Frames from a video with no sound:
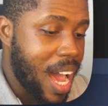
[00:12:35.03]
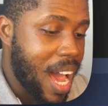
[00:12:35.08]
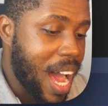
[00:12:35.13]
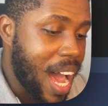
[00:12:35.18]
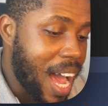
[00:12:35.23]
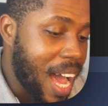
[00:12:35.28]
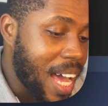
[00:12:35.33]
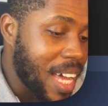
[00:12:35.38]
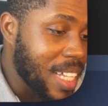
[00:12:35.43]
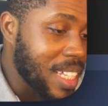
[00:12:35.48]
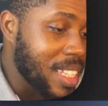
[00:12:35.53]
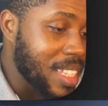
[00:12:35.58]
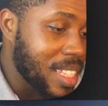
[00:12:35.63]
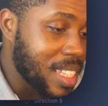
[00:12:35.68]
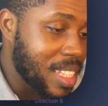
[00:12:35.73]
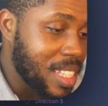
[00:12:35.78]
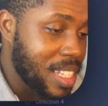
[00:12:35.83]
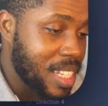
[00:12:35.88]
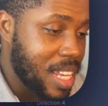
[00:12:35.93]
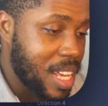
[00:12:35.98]

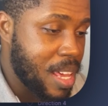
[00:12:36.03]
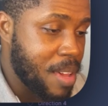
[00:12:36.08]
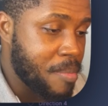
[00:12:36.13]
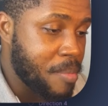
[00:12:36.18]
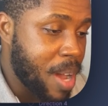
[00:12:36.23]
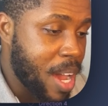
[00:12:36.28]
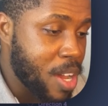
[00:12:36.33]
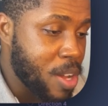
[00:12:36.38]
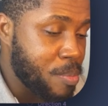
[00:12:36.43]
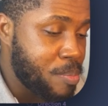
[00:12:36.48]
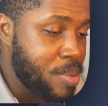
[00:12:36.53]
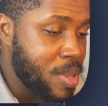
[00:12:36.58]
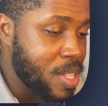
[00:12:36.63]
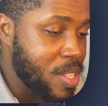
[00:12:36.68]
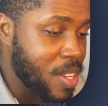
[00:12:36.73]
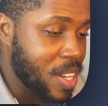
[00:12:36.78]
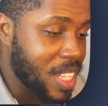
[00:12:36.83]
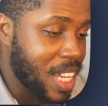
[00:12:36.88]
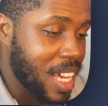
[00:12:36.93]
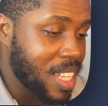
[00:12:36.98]
And in my
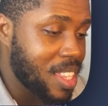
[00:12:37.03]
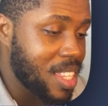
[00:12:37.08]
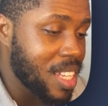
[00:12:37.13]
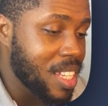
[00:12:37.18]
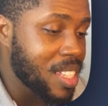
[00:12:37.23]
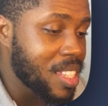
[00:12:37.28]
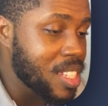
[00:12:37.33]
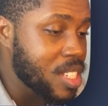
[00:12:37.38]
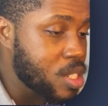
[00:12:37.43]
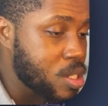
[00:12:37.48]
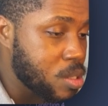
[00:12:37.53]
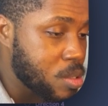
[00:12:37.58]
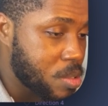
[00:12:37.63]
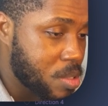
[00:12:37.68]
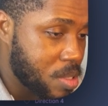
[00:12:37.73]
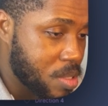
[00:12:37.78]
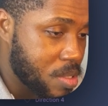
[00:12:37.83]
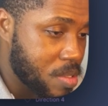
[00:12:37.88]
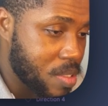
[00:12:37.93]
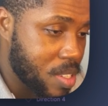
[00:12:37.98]
opinion, I think this
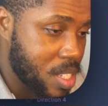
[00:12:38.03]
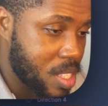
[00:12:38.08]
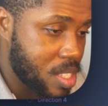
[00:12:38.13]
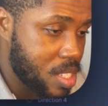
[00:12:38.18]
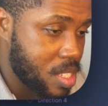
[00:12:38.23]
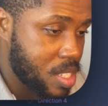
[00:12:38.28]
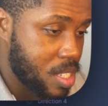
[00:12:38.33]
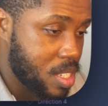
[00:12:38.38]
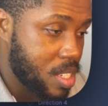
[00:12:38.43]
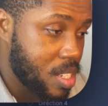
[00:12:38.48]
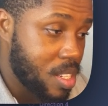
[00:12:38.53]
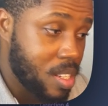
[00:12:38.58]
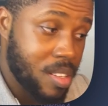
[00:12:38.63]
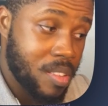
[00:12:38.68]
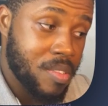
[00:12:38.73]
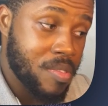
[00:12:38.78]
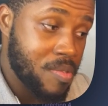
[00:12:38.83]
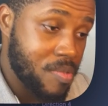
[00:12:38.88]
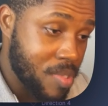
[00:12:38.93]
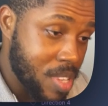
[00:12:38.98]
looks great.
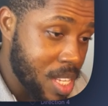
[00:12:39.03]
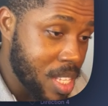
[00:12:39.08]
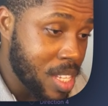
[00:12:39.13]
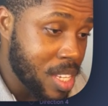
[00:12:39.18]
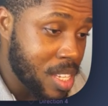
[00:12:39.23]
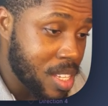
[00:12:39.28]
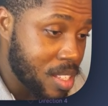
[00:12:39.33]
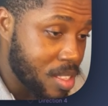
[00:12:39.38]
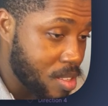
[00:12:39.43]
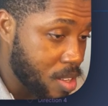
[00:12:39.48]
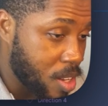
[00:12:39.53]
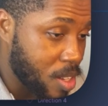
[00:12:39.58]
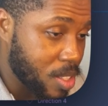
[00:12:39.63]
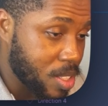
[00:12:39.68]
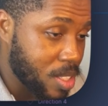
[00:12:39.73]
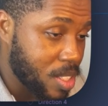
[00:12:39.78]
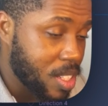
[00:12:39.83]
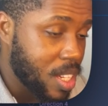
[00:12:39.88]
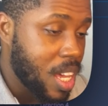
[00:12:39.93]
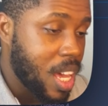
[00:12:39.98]
Really, it
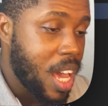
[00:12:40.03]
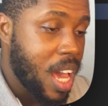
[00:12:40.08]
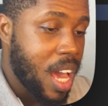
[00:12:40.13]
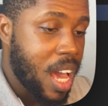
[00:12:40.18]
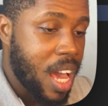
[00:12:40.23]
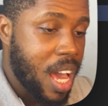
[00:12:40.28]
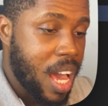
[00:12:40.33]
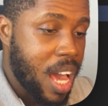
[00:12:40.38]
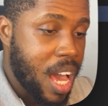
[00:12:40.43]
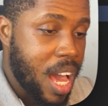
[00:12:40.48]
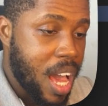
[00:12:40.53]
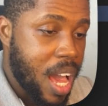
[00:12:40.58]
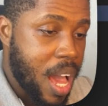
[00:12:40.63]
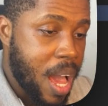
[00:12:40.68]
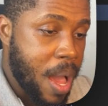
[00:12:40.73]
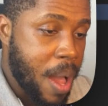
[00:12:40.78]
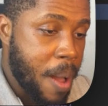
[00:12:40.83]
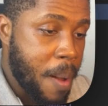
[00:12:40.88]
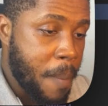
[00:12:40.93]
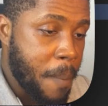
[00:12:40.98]
does.
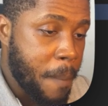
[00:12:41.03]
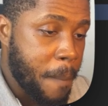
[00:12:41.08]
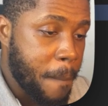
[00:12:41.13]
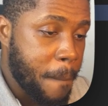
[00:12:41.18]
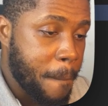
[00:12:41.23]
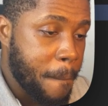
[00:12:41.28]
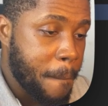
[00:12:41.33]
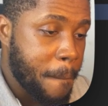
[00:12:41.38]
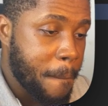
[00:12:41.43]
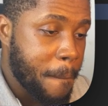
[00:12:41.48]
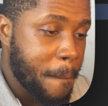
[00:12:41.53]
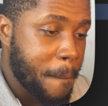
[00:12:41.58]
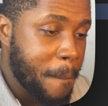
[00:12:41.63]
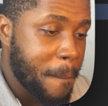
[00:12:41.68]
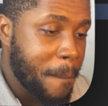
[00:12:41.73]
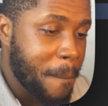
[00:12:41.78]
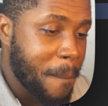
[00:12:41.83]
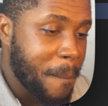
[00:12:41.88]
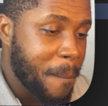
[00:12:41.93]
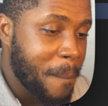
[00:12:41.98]
Um,
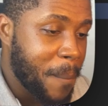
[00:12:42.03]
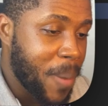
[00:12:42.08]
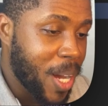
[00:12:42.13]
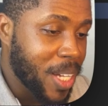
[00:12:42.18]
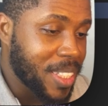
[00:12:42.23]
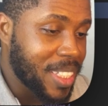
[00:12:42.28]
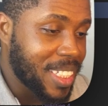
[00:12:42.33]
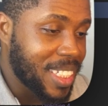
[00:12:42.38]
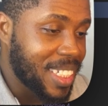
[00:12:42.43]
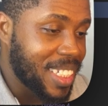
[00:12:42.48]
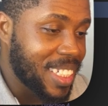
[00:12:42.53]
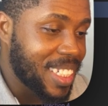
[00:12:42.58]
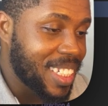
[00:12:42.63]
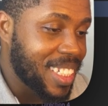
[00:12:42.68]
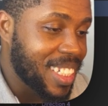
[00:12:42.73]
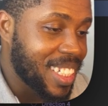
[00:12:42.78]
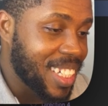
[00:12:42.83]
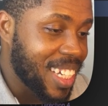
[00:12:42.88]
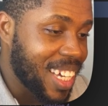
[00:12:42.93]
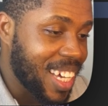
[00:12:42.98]
but
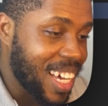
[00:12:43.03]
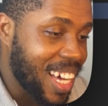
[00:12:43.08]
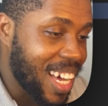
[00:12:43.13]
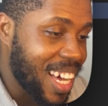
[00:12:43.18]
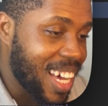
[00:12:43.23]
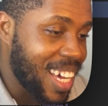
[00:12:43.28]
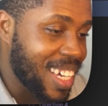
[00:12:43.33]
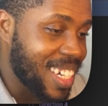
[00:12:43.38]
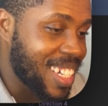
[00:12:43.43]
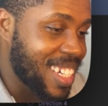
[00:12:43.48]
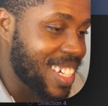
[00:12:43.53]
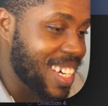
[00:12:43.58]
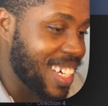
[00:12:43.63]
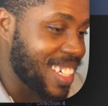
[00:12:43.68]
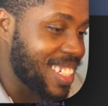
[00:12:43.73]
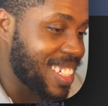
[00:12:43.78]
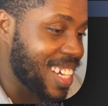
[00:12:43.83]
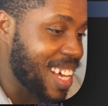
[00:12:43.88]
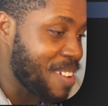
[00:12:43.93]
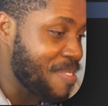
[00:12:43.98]
I
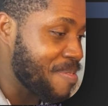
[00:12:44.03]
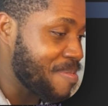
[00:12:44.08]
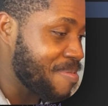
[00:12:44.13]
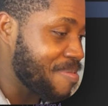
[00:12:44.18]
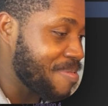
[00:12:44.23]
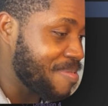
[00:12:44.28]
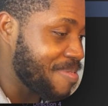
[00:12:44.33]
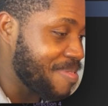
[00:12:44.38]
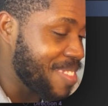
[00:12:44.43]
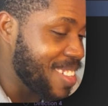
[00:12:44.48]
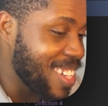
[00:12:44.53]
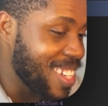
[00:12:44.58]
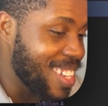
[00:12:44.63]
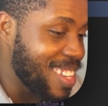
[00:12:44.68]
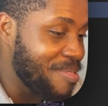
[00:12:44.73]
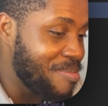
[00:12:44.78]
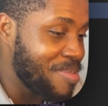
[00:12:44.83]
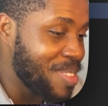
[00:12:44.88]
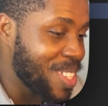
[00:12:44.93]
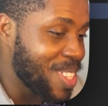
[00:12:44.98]
guess I'm
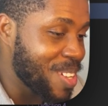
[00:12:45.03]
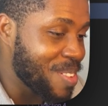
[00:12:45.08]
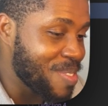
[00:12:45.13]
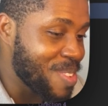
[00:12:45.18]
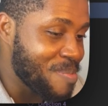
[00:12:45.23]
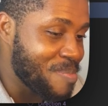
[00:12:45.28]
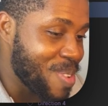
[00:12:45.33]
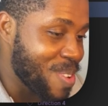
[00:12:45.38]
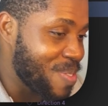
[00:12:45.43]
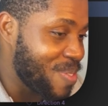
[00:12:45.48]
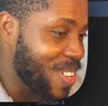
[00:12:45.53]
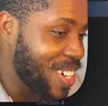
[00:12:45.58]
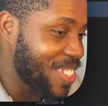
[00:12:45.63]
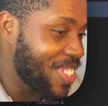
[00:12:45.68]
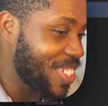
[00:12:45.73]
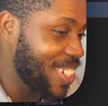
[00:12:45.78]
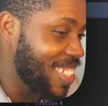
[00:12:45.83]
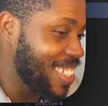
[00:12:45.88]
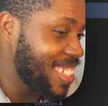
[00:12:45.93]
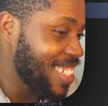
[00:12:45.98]
a bit of a
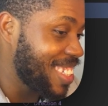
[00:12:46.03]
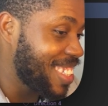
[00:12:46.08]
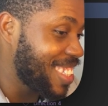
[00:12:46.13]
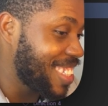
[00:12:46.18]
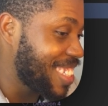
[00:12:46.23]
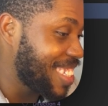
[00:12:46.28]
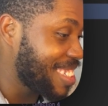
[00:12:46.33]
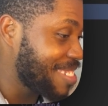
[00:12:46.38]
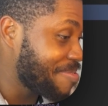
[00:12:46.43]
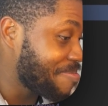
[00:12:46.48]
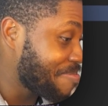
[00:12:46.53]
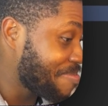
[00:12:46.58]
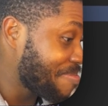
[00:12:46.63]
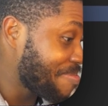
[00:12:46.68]
perfectionist.